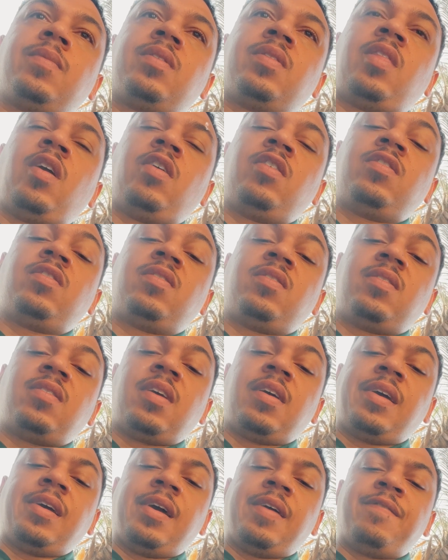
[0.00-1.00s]
There's
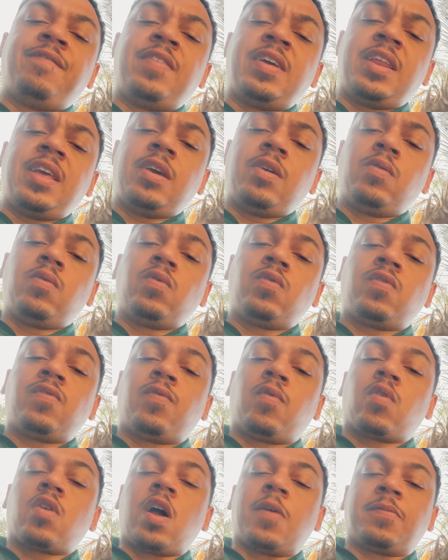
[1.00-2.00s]
videos
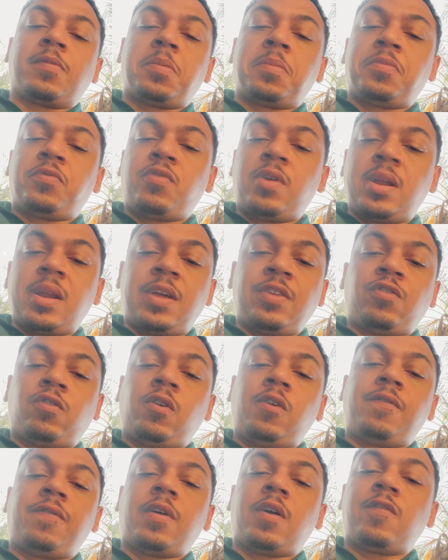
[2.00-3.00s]
for optimum trade
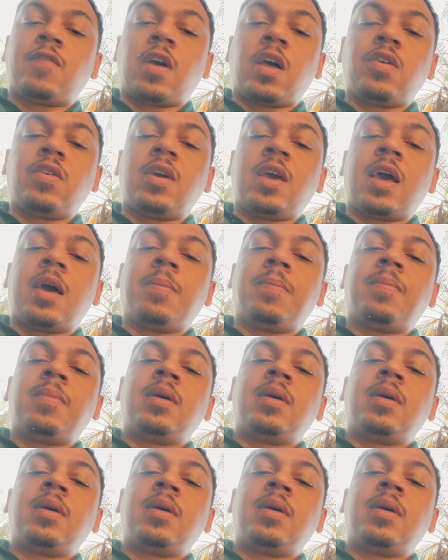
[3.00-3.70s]
entry, fair value gap,